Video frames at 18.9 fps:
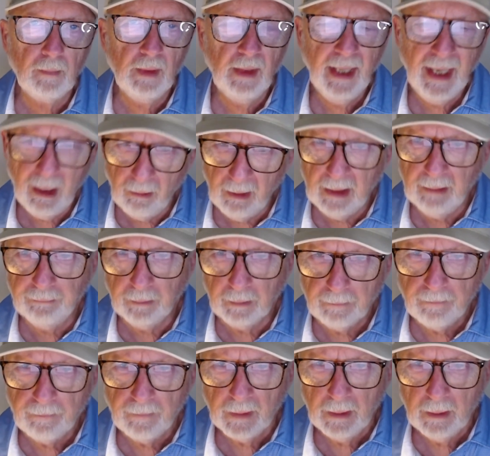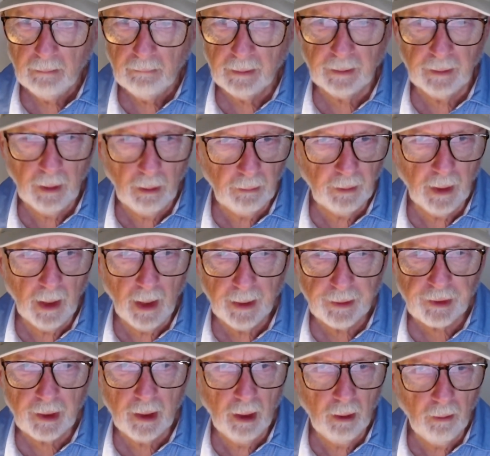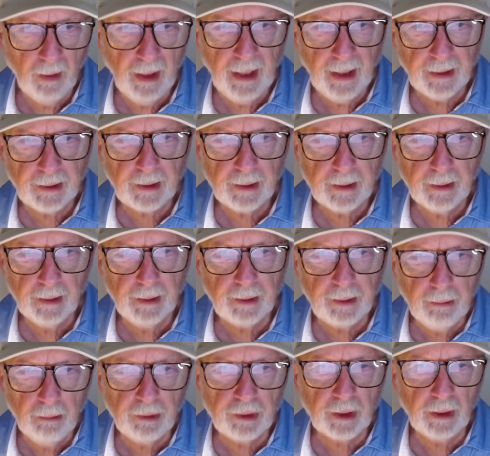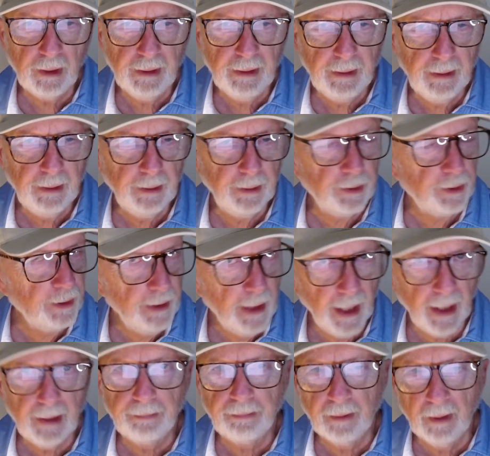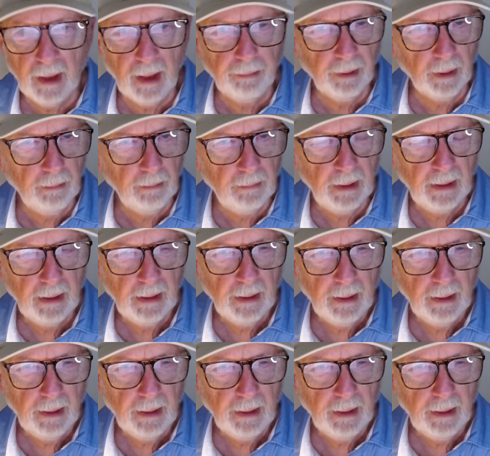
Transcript: However, with low loss coax, this usually is not a problem